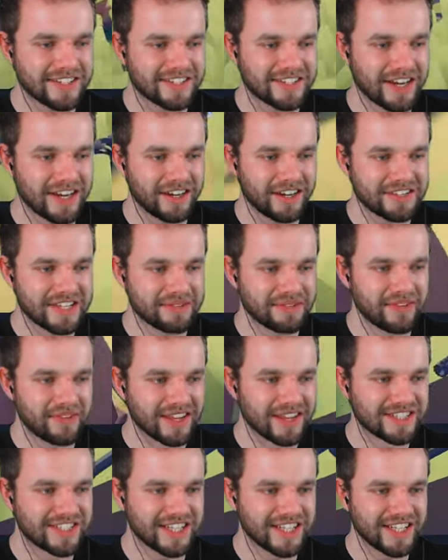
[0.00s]
dirty,
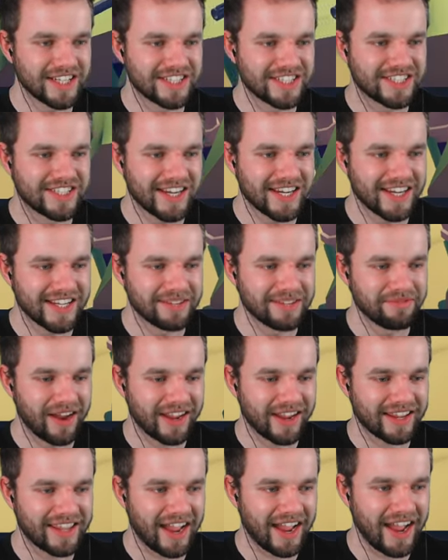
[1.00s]
mate. GG,
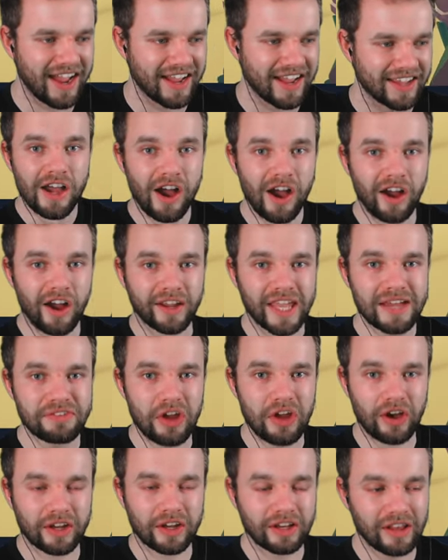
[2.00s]
my guy. Okay, I'm
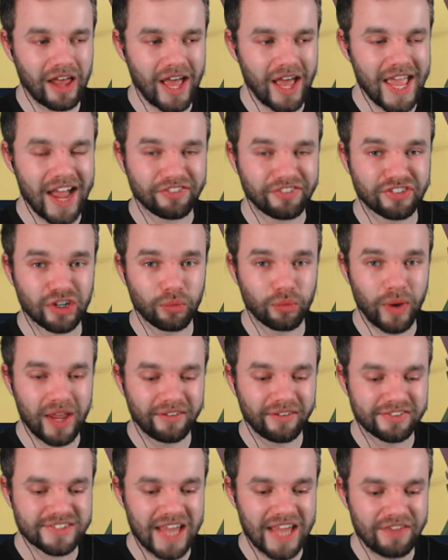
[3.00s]
not going to lie. After
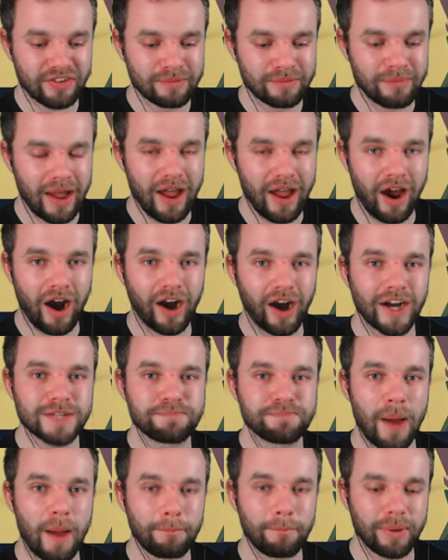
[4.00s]
wave 7, my heart
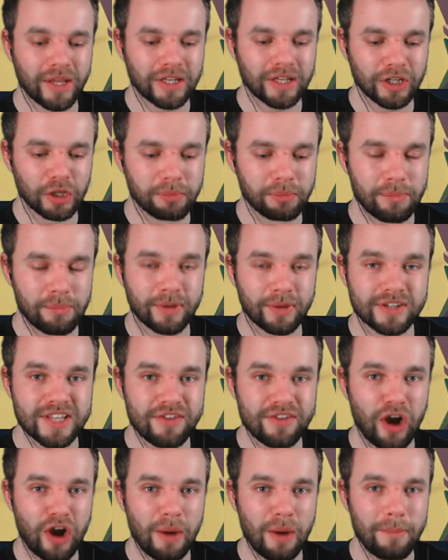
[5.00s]
is pumping a little bit because
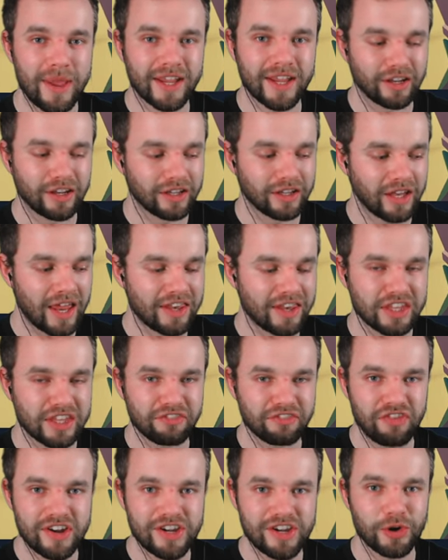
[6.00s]
I've got to make a
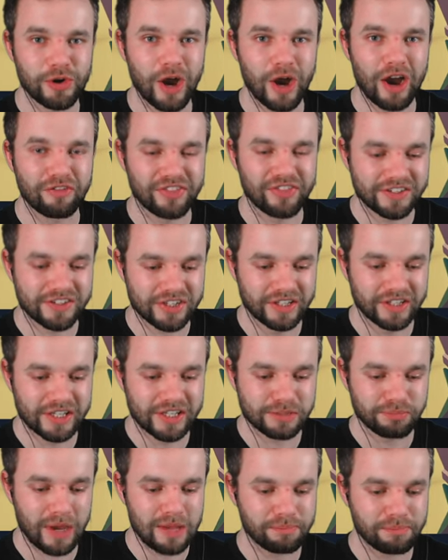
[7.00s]
lengthy video out of this, and
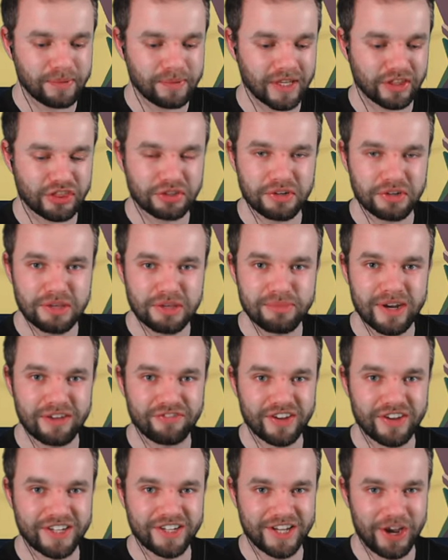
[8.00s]
this might be a
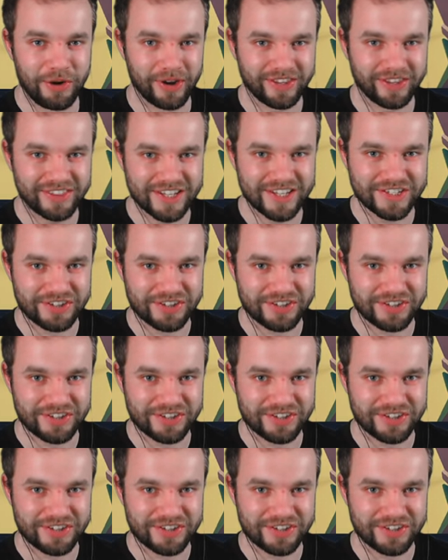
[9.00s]
3-minute video at this